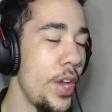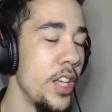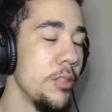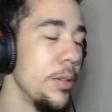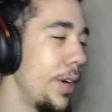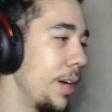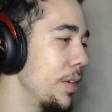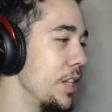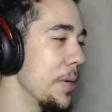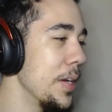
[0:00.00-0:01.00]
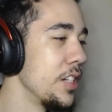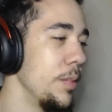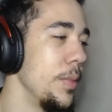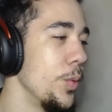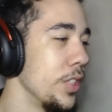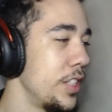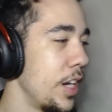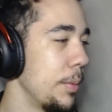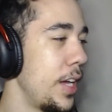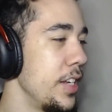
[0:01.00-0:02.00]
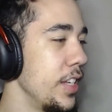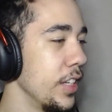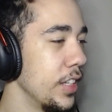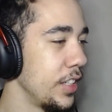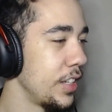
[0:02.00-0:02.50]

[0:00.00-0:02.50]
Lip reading: ask me why I money matched him. It was a terrible idea,